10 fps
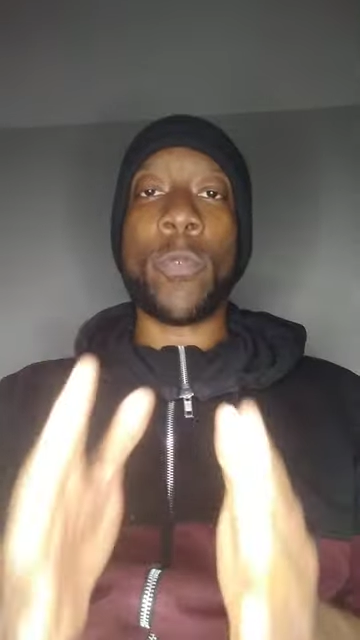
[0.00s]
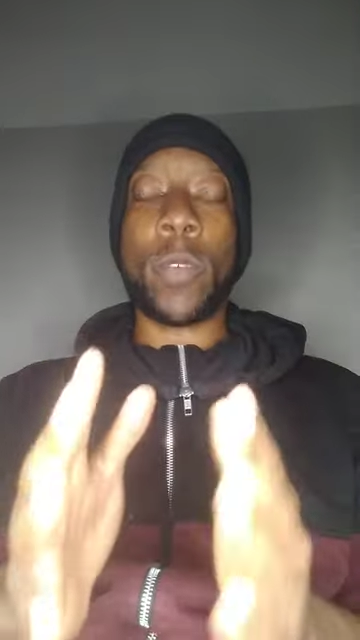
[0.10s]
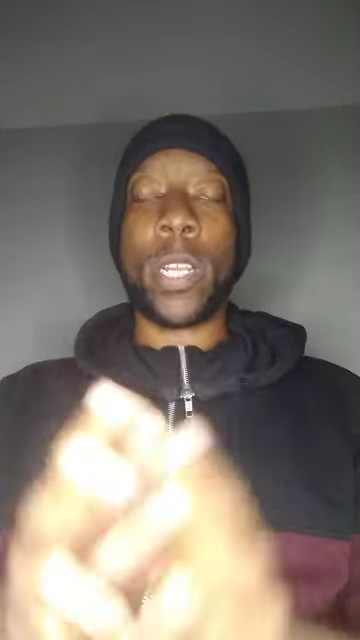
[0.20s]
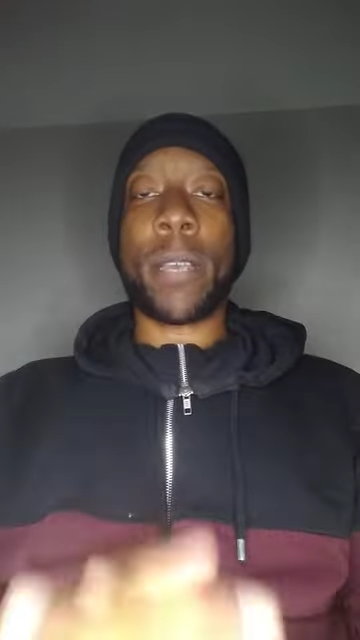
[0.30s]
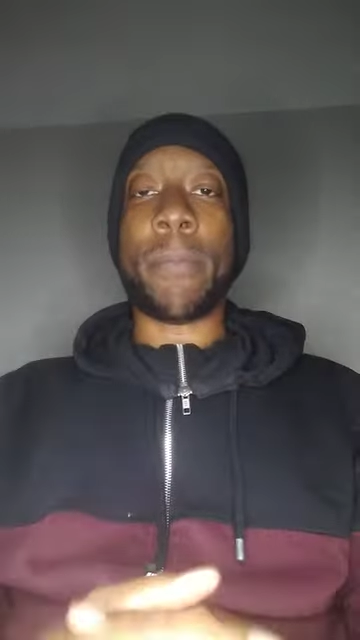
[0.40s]

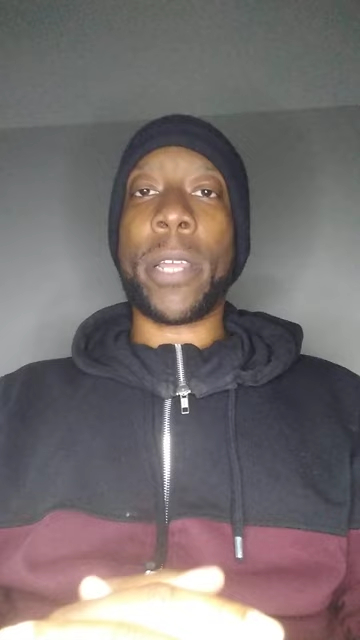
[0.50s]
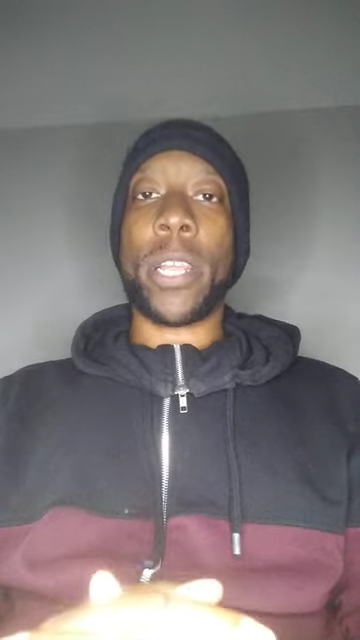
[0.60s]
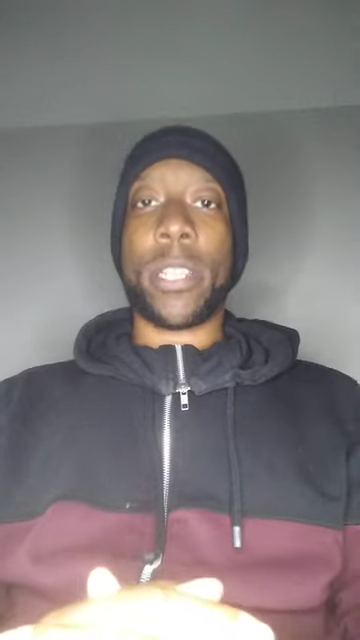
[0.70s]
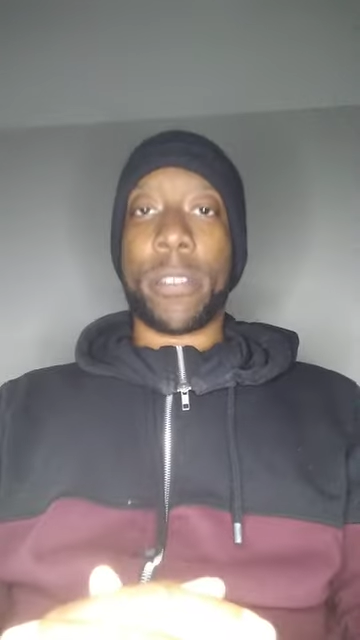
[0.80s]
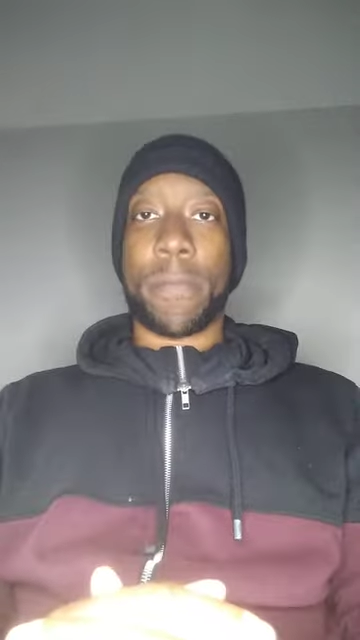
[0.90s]
All right?
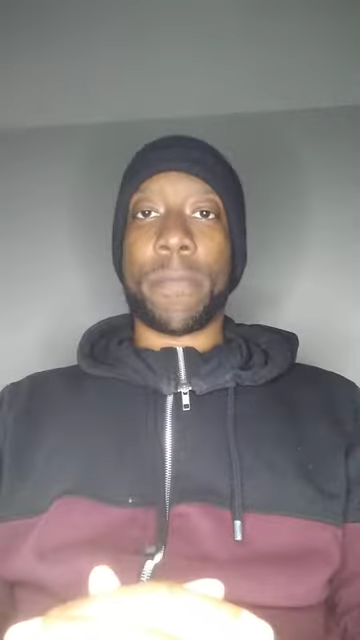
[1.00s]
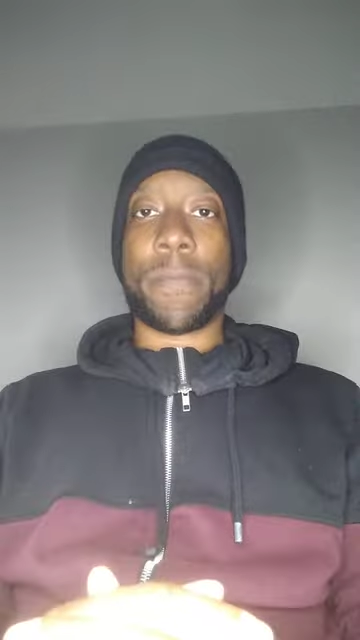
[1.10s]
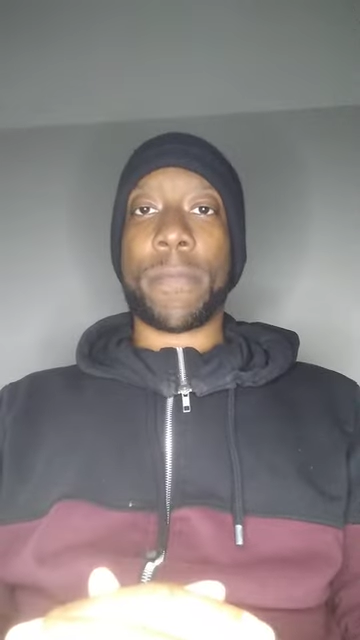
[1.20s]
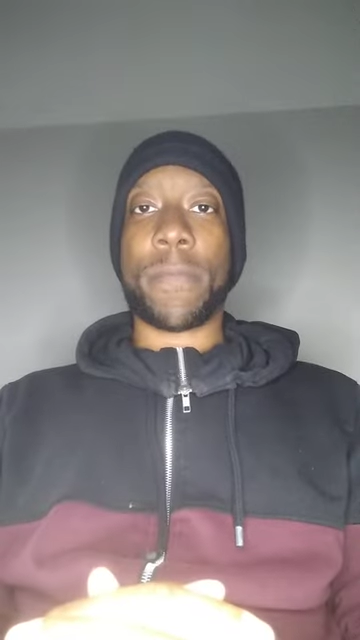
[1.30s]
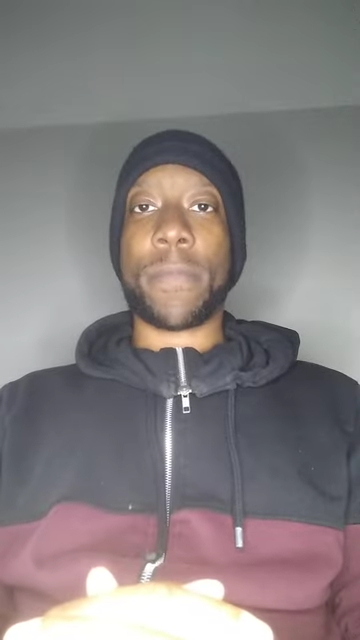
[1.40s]

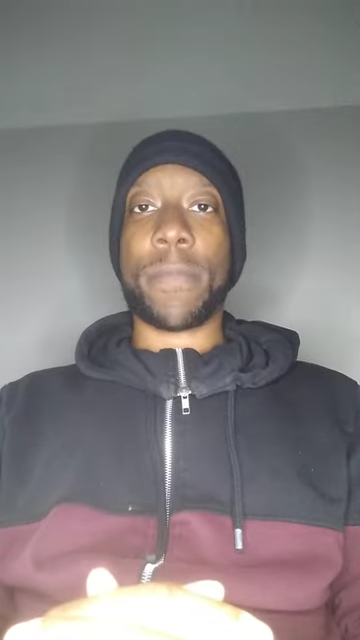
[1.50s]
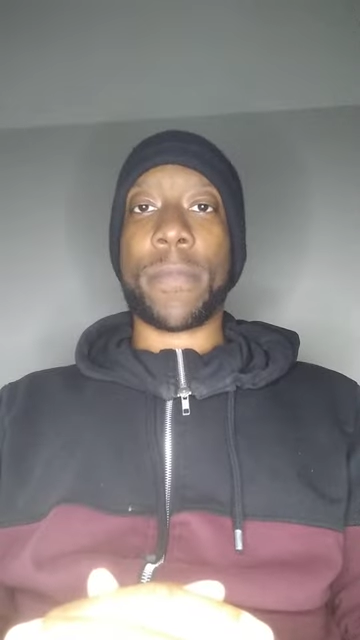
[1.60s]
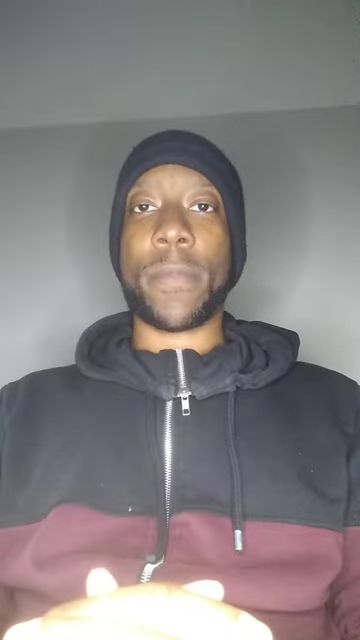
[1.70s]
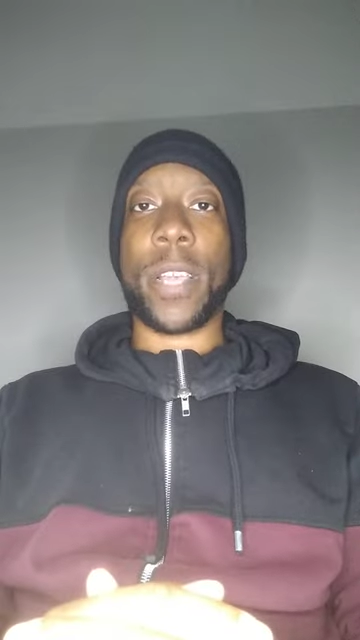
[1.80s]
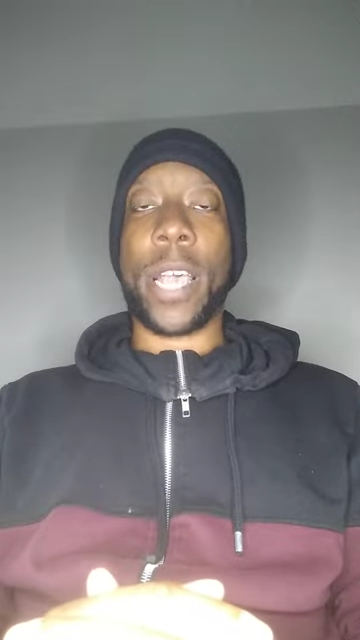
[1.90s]

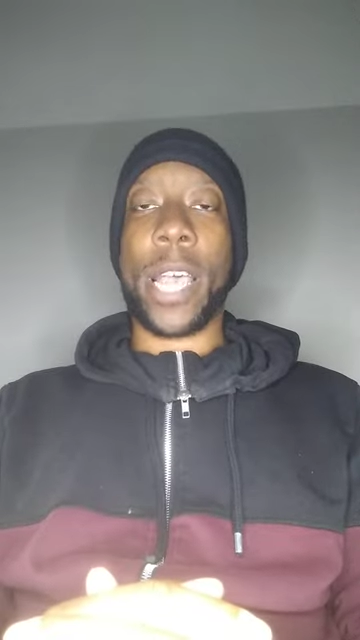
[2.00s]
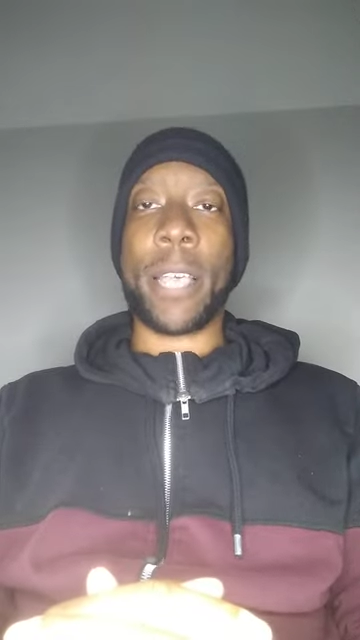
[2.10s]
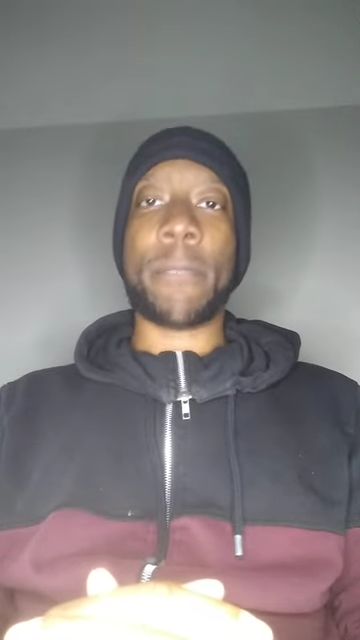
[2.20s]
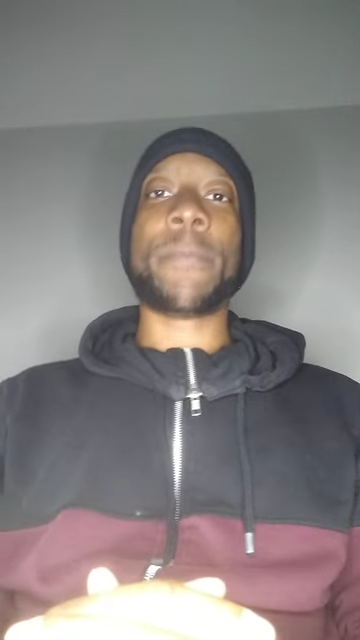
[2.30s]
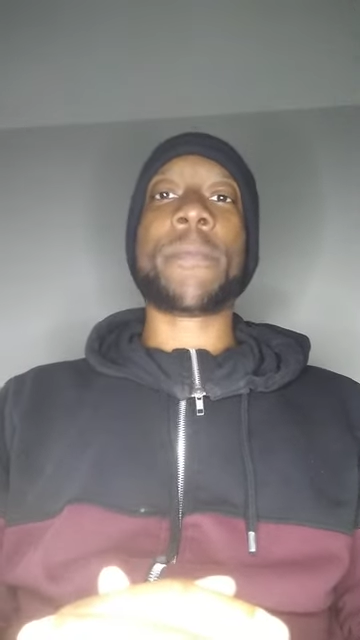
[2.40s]
And that is a
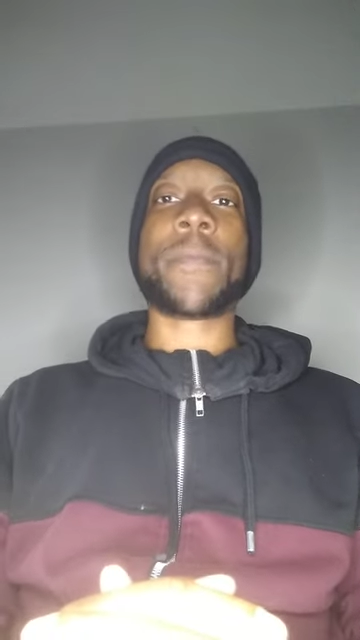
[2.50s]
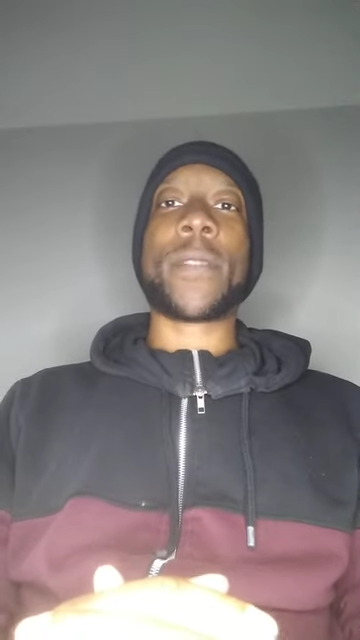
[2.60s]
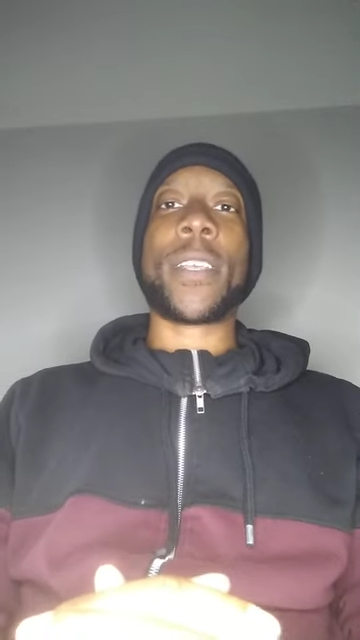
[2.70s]
reason